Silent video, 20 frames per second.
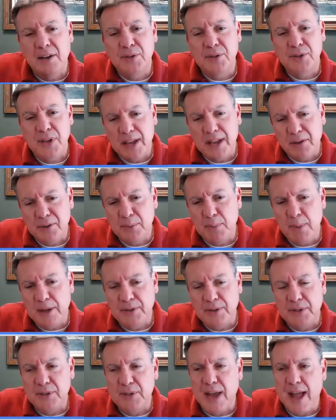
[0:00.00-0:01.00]
sales
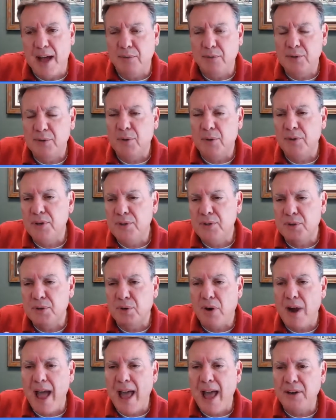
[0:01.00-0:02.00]
message out. And so this
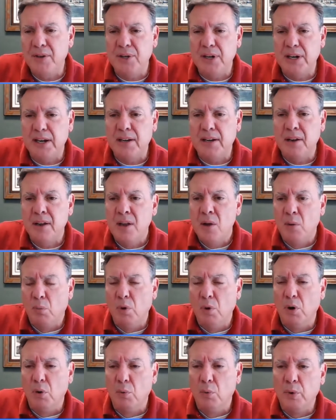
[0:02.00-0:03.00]
strategy
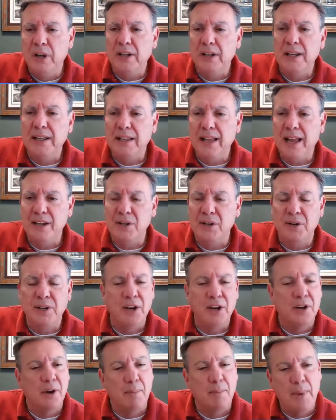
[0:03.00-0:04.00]
will really let you
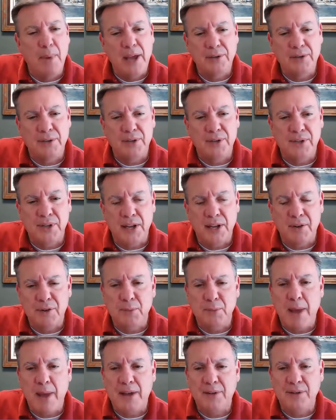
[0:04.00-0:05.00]
get your best
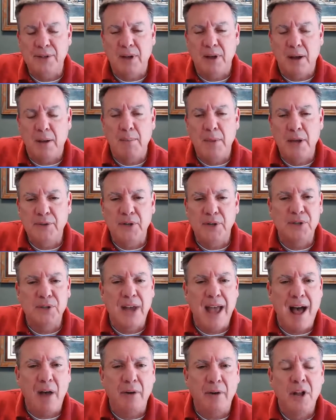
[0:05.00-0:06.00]
sales message
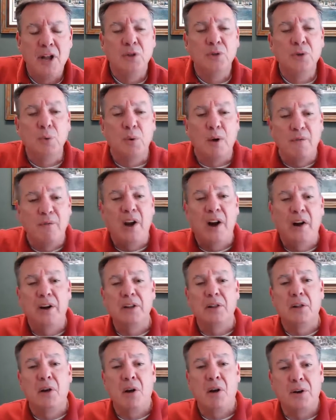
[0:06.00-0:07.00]
out to a
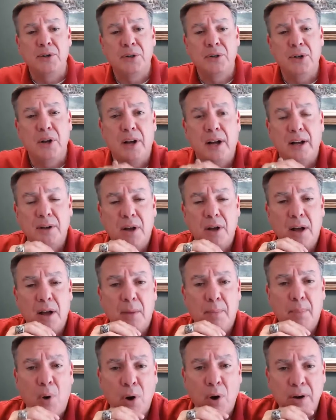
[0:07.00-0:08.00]
very large
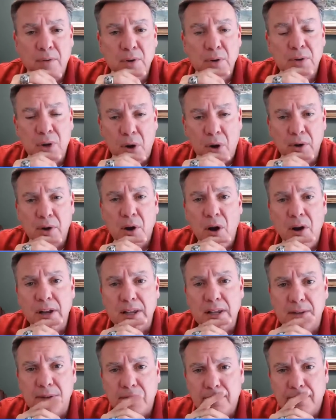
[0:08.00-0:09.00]
part of your target
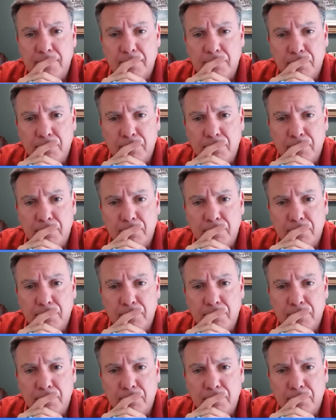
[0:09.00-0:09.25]
audience.